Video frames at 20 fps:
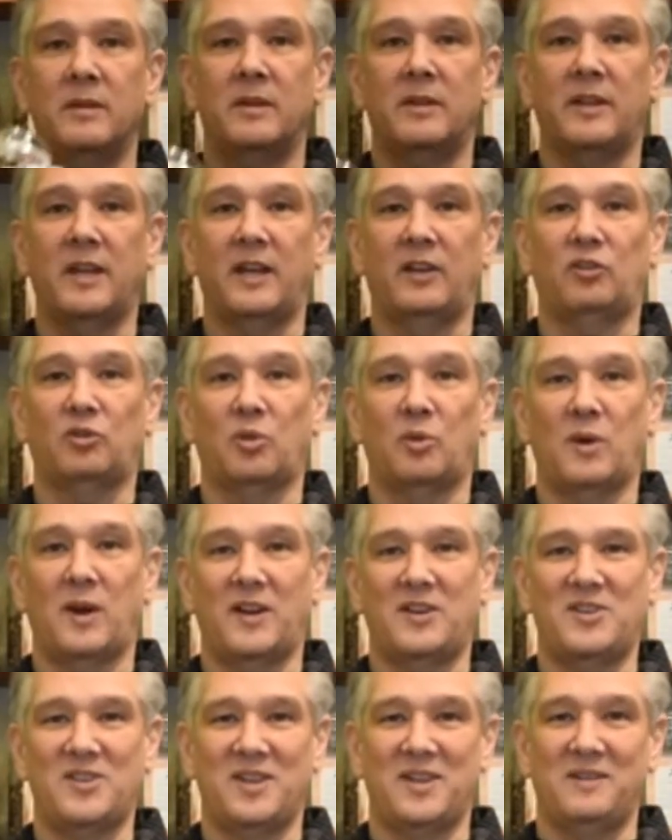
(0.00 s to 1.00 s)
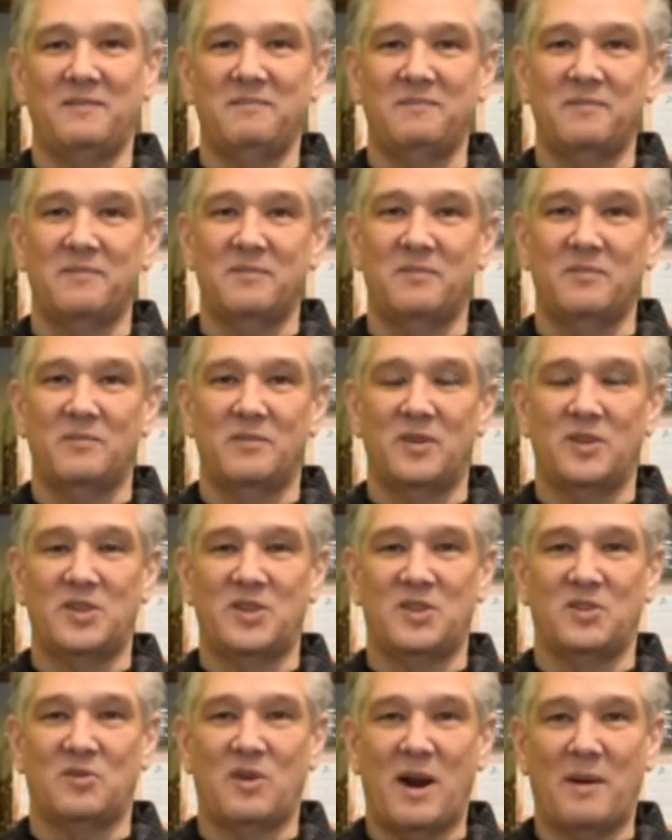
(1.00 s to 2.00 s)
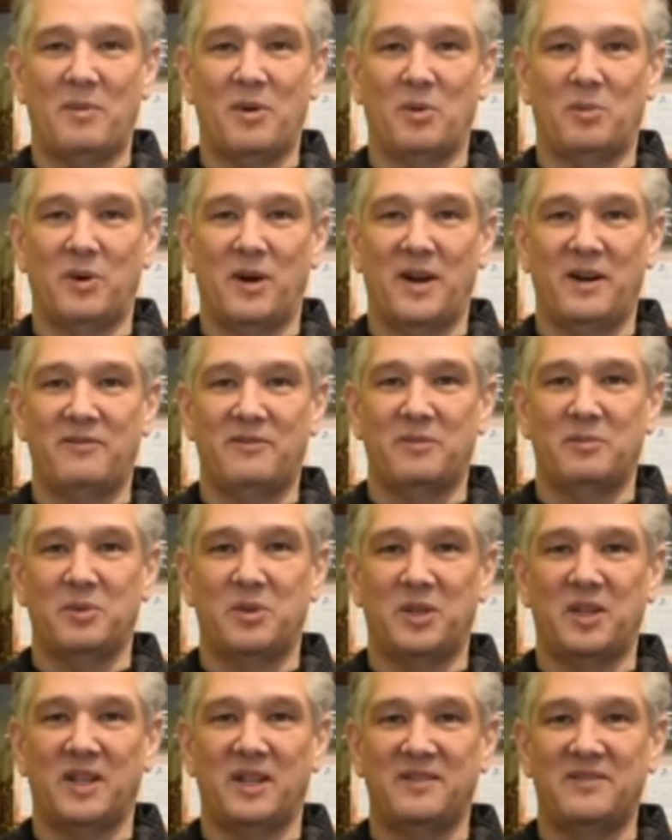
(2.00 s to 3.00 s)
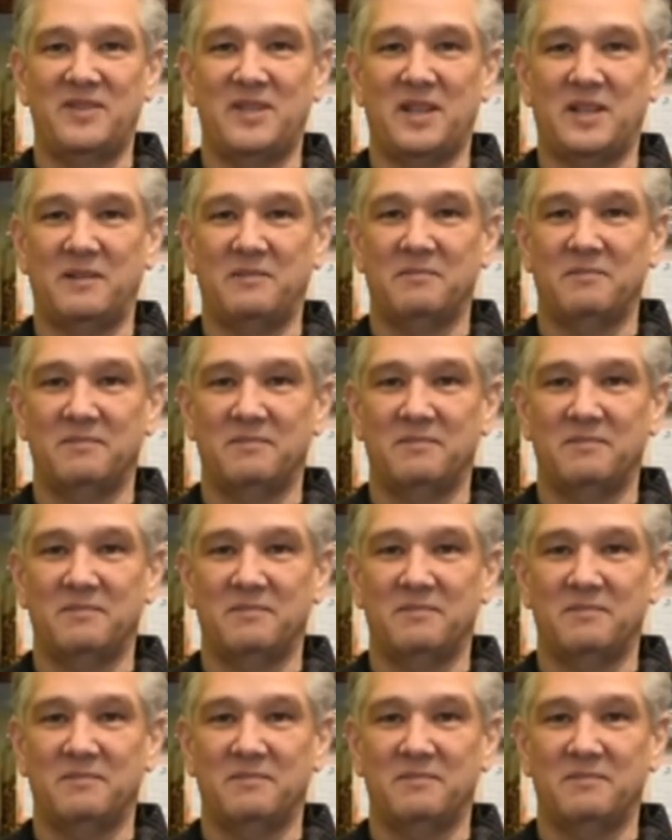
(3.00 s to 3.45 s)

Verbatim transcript: Thanks for watching. This is Robert O'Brien from Good Life Tea.